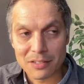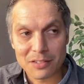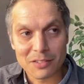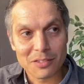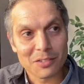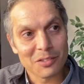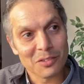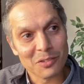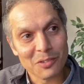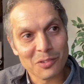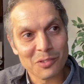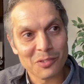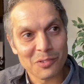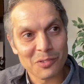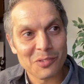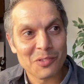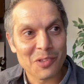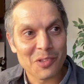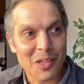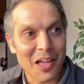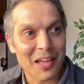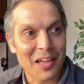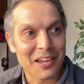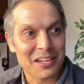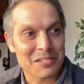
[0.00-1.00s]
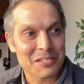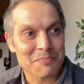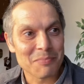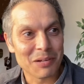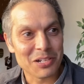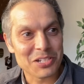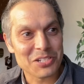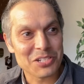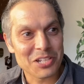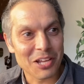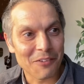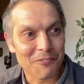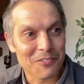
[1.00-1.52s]
Not as
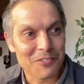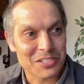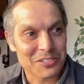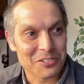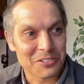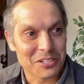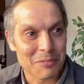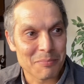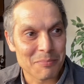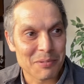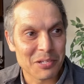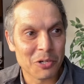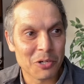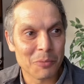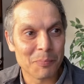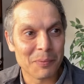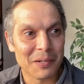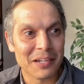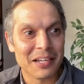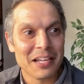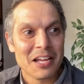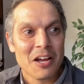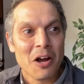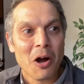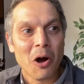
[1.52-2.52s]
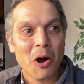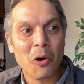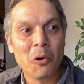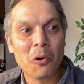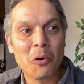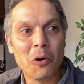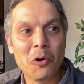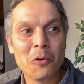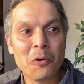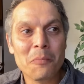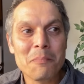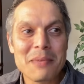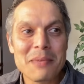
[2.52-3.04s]
much stuff is going to be open.
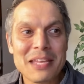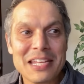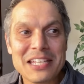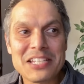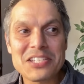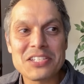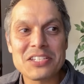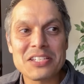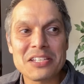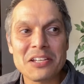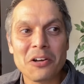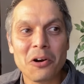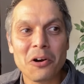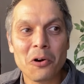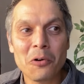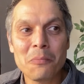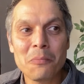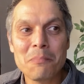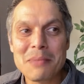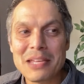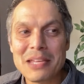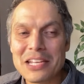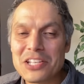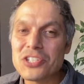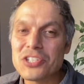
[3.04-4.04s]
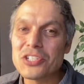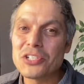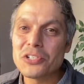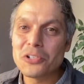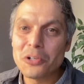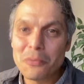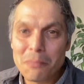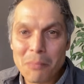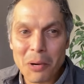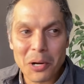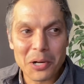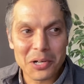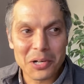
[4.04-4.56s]

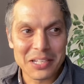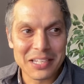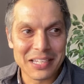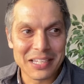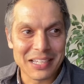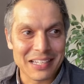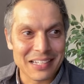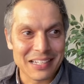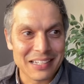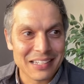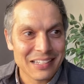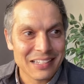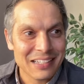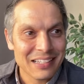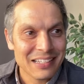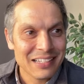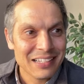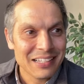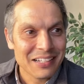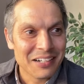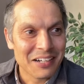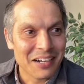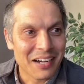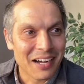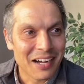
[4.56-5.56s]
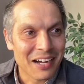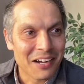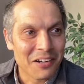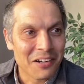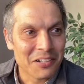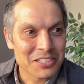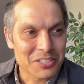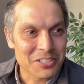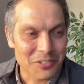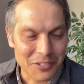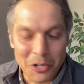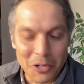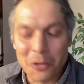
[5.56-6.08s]
Omichio Market.
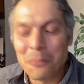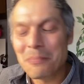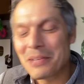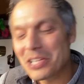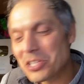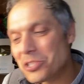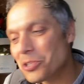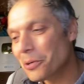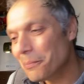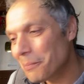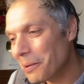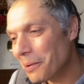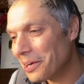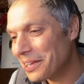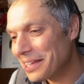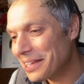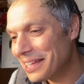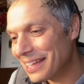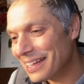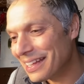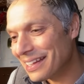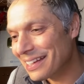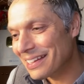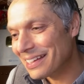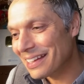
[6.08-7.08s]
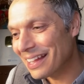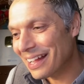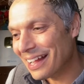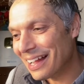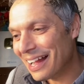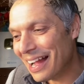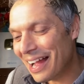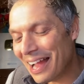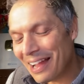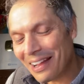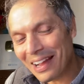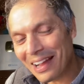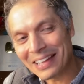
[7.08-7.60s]
Omichio Market.
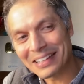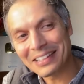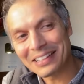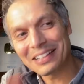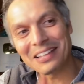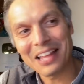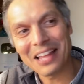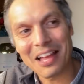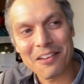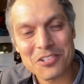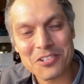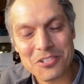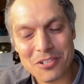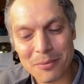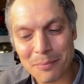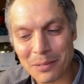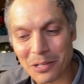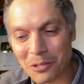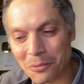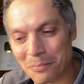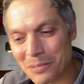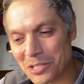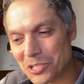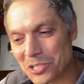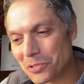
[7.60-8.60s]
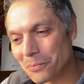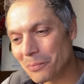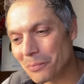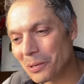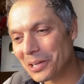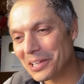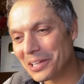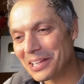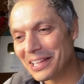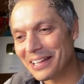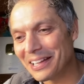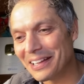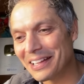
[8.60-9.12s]
I did a live stream at Omichio
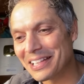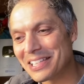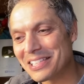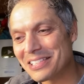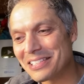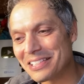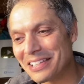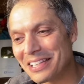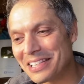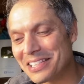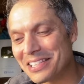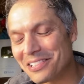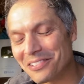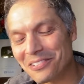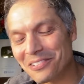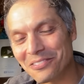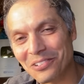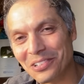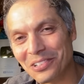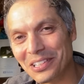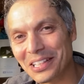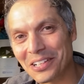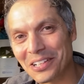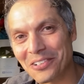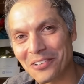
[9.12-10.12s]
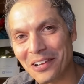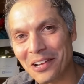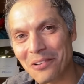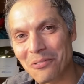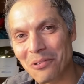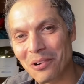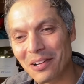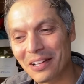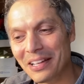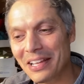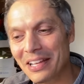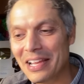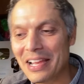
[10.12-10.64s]
Market. It's a really great
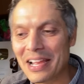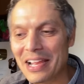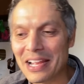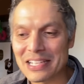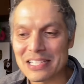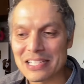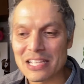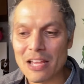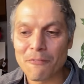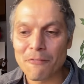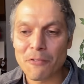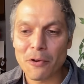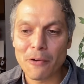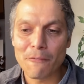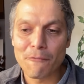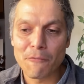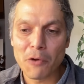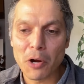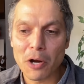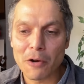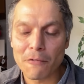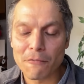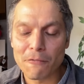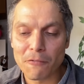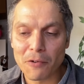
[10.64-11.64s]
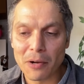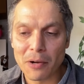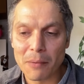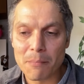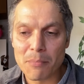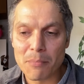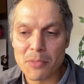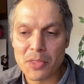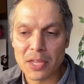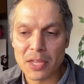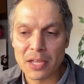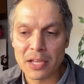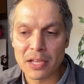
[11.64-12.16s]
one. It's not very far
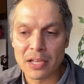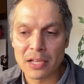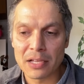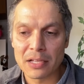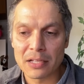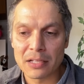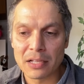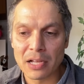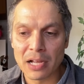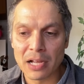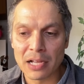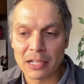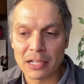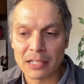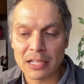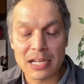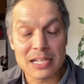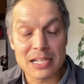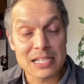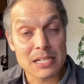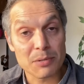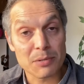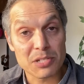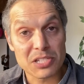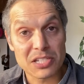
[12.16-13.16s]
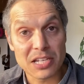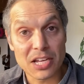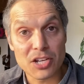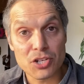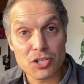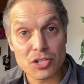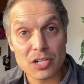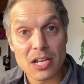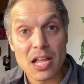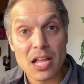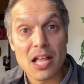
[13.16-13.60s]
from the Kanazawa station.